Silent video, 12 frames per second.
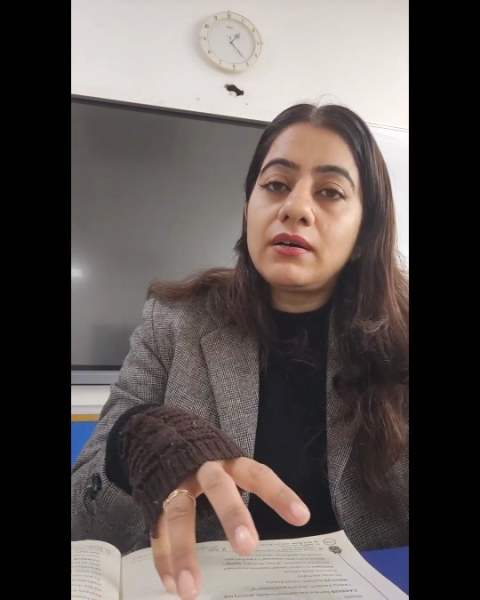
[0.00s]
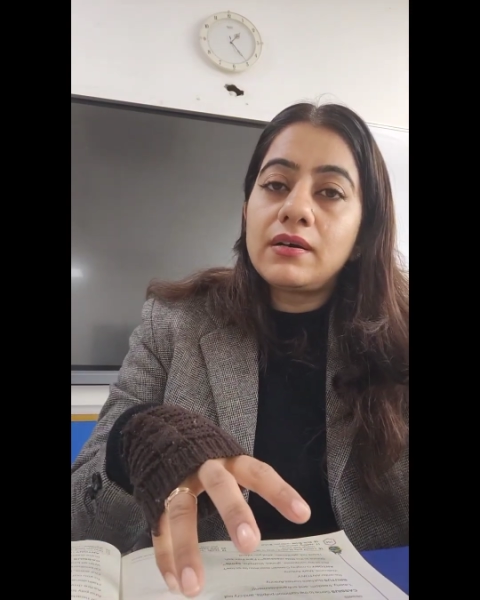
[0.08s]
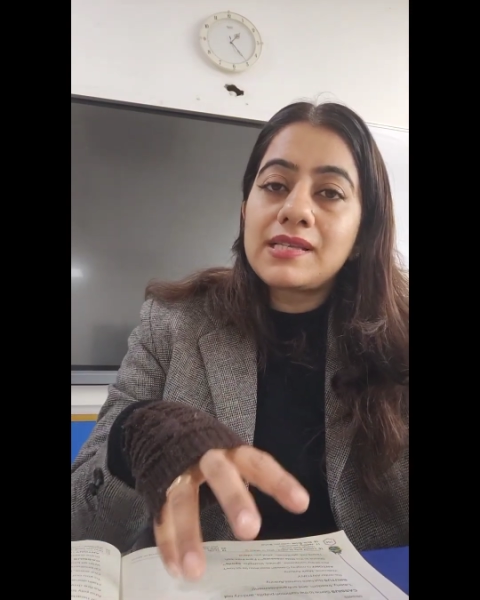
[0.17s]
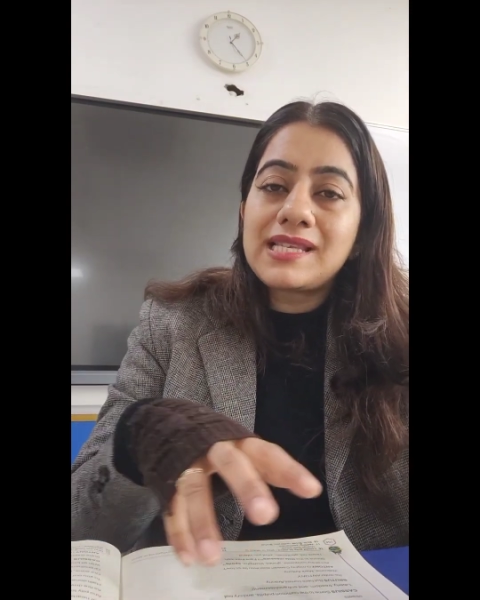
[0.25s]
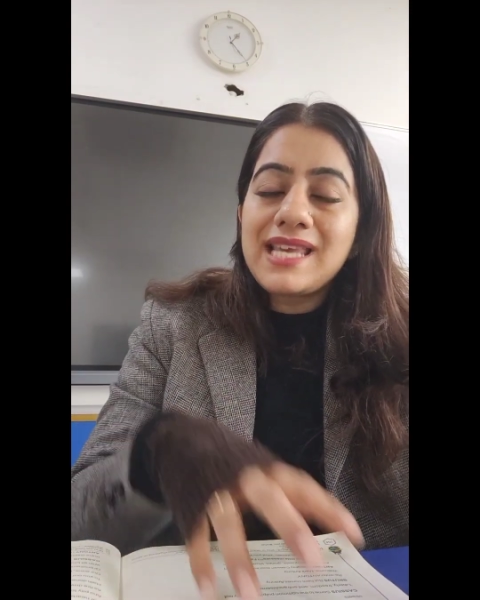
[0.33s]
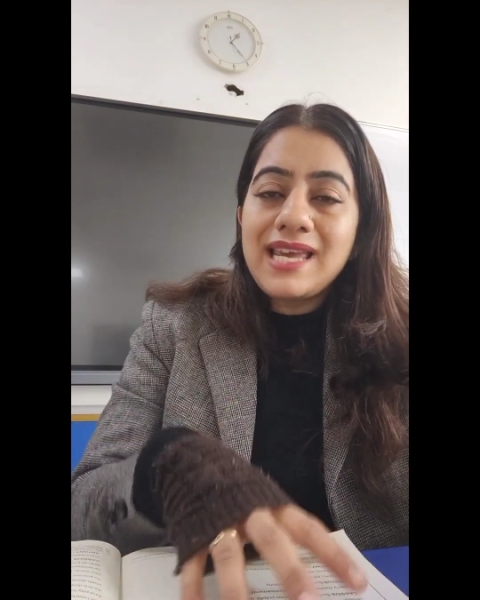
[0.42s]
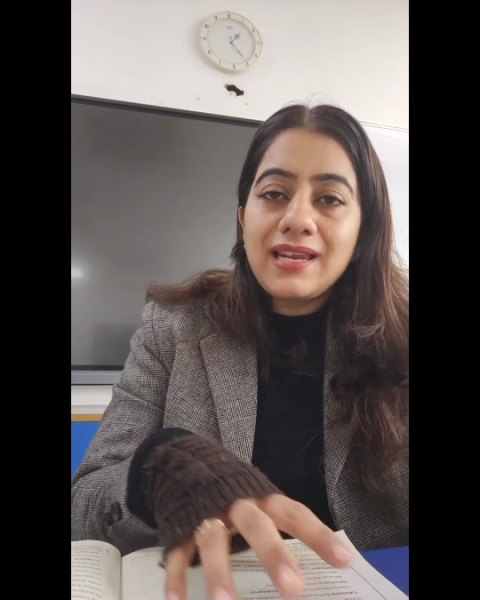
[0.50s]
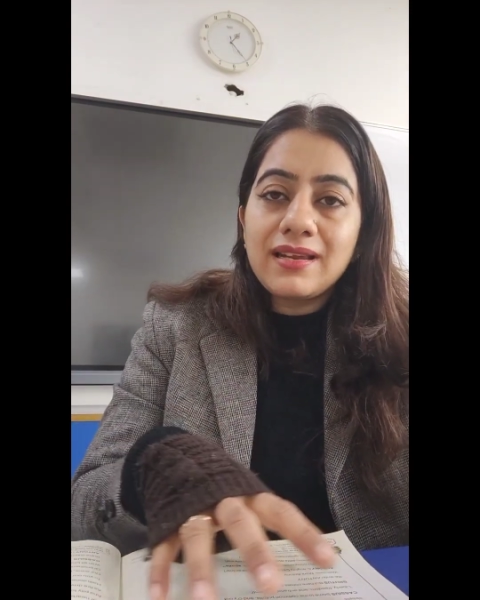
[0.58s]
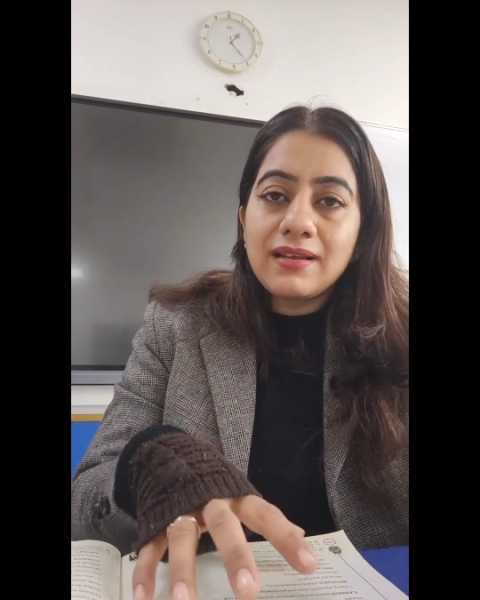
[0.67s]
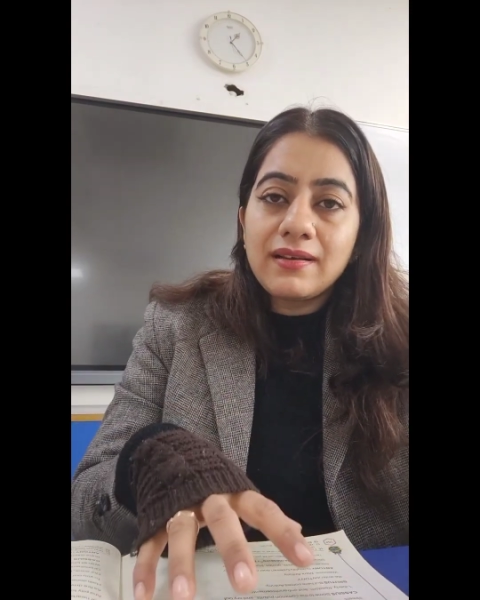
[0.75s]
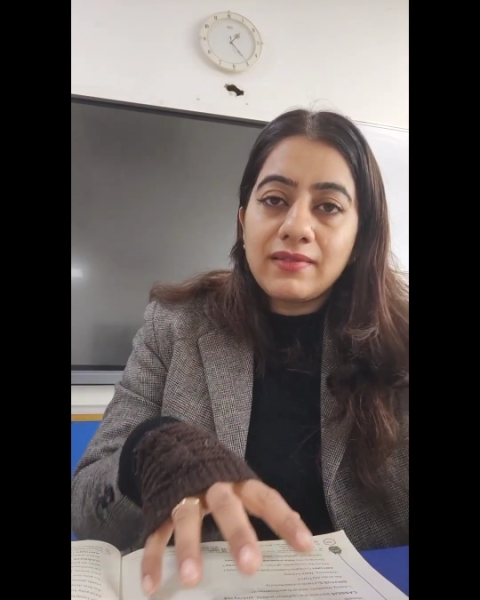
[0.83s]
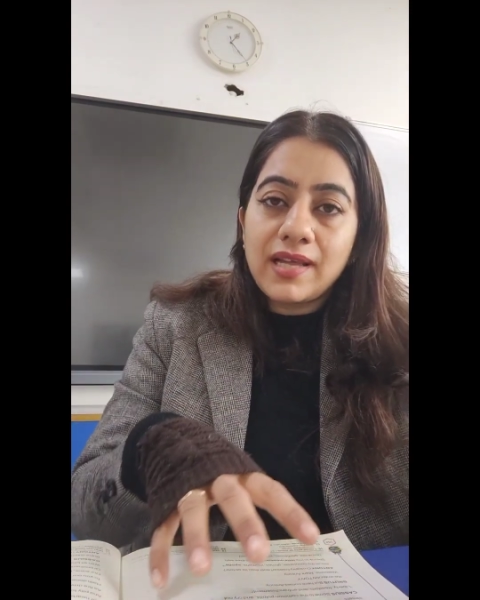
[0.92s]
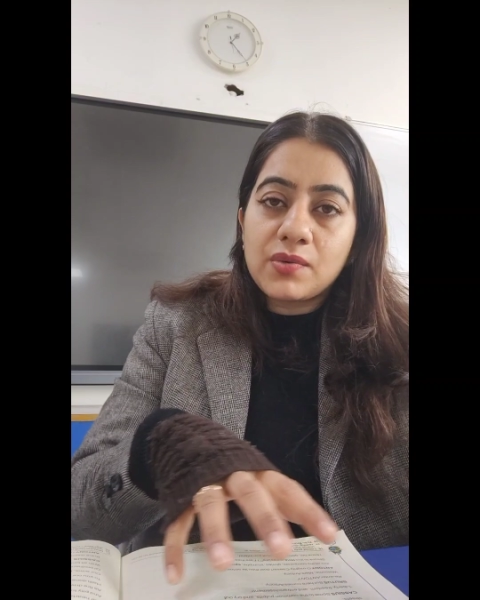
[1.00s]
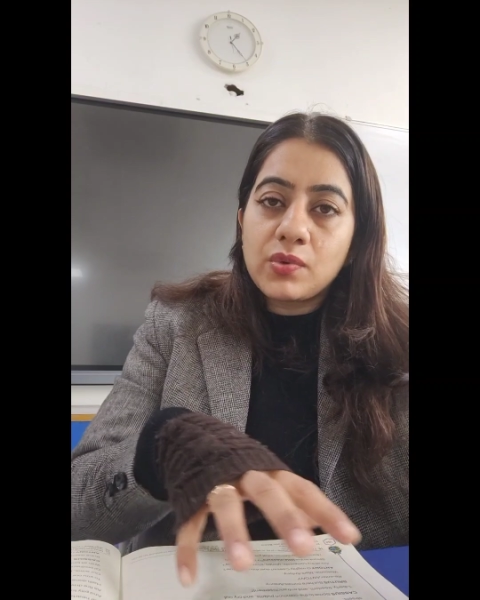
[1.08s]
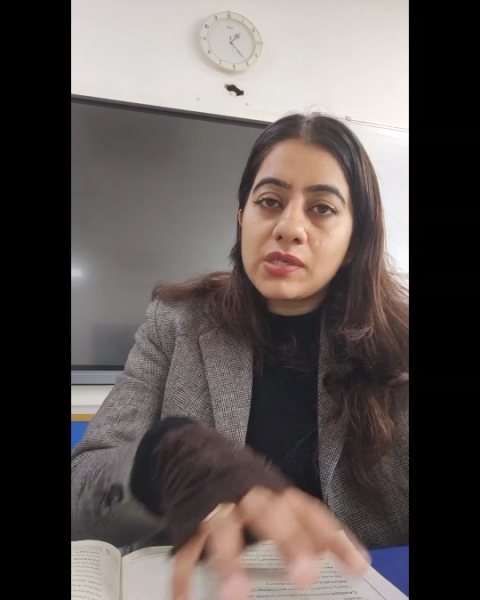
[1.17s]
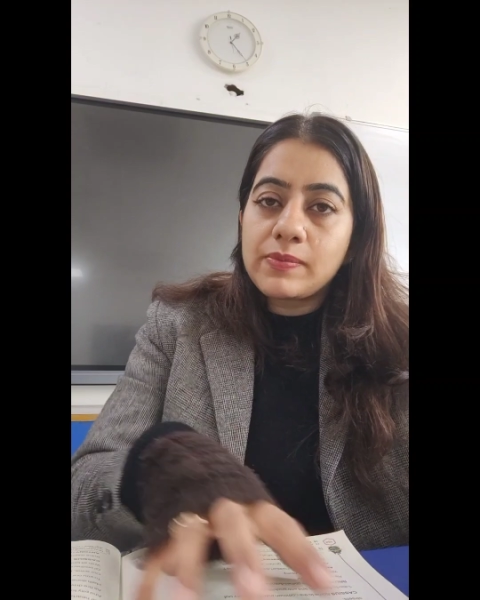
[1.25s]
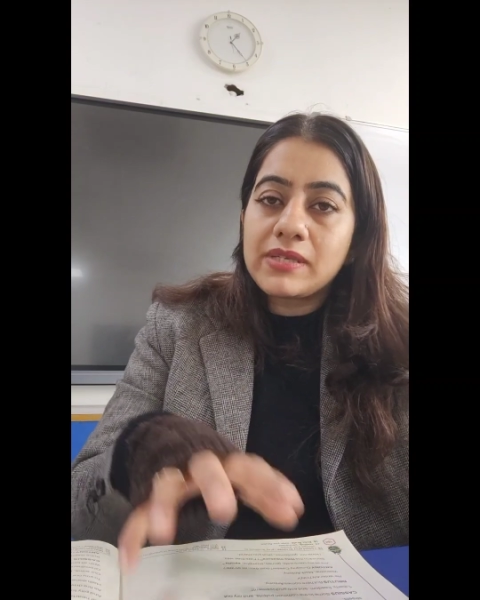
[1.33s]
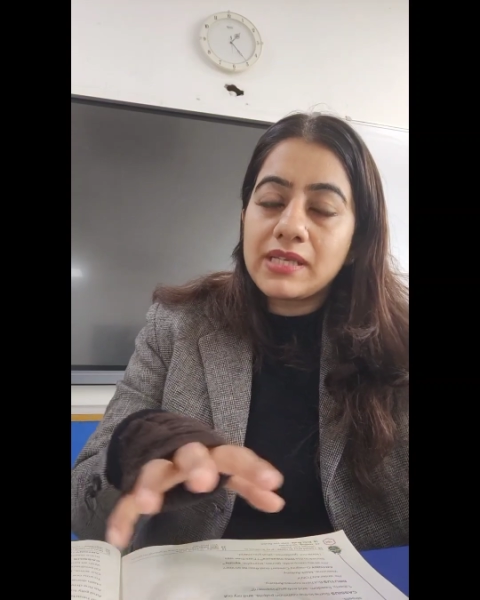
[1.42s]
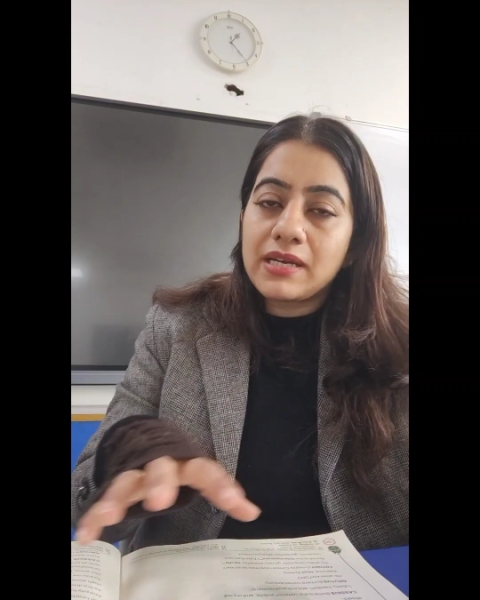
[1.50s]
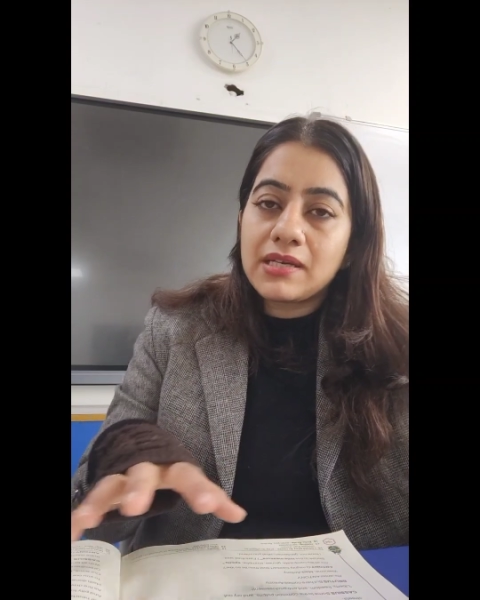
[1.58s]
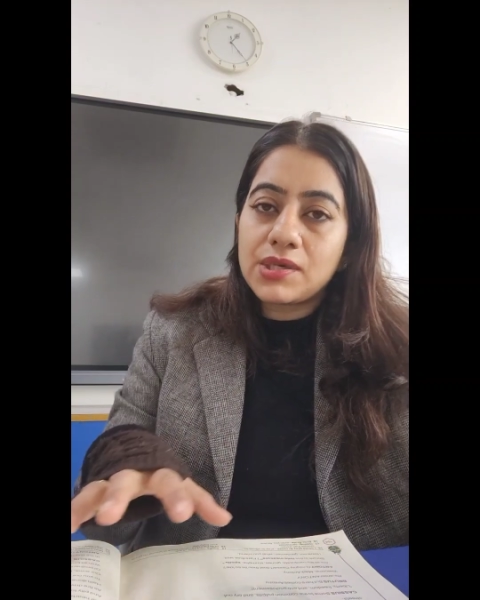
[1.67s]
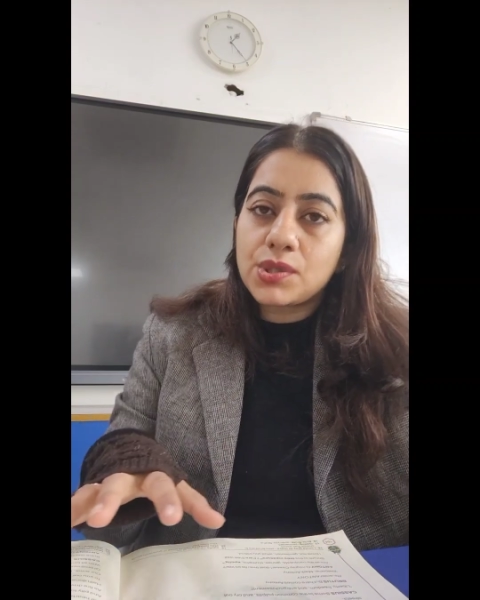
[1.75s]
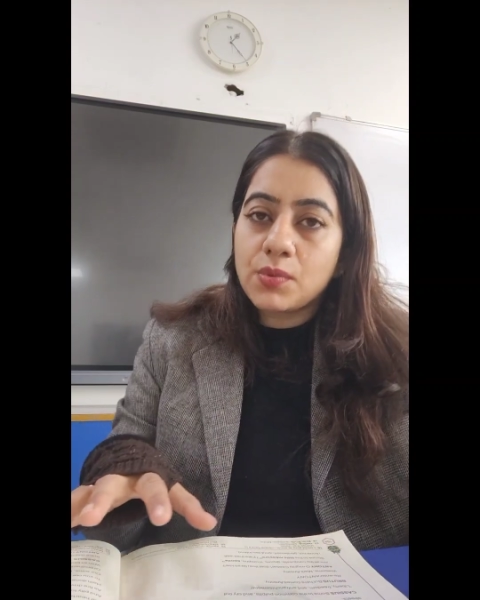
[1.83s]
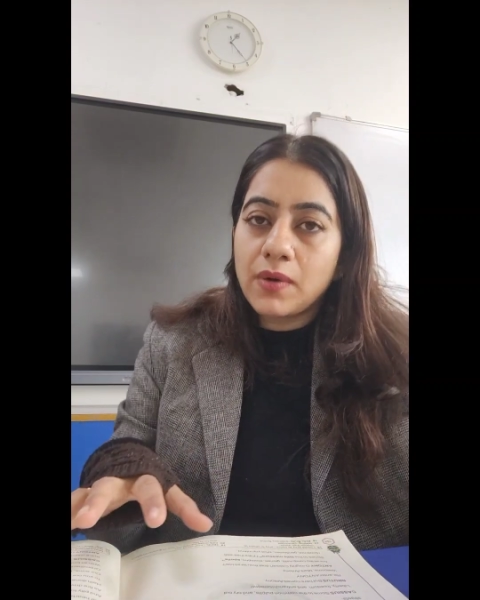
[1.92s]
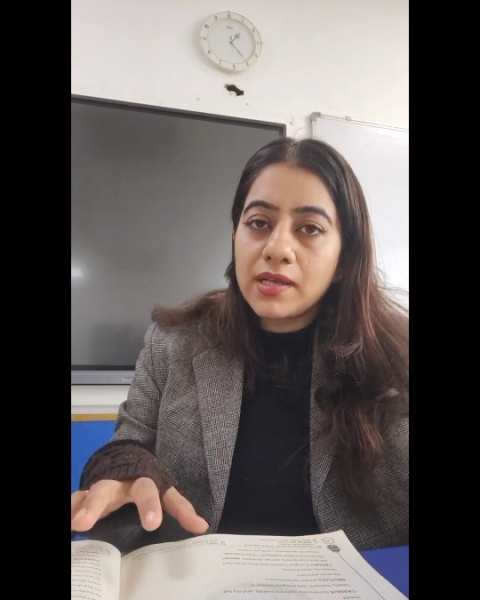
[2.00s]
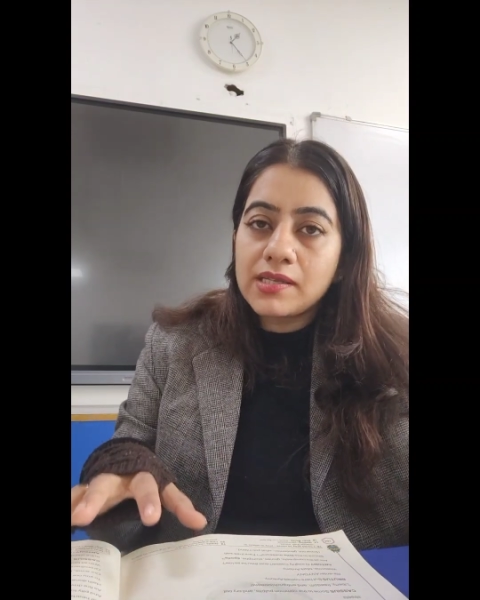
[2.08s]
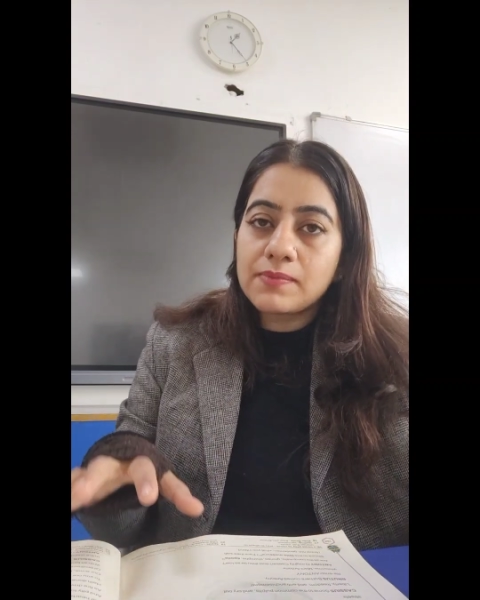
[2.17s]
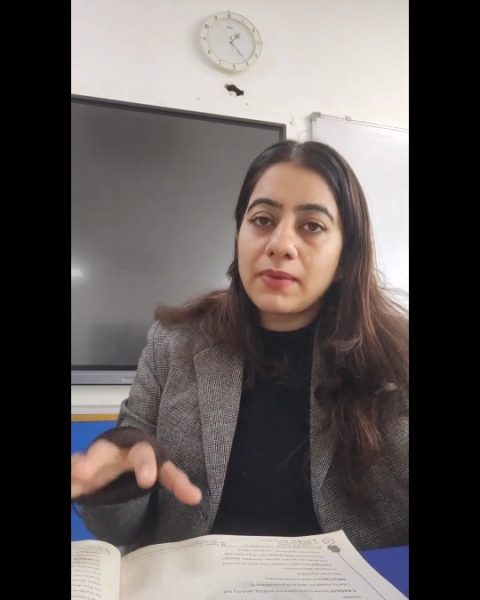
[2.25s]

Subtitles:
scene that was presented to us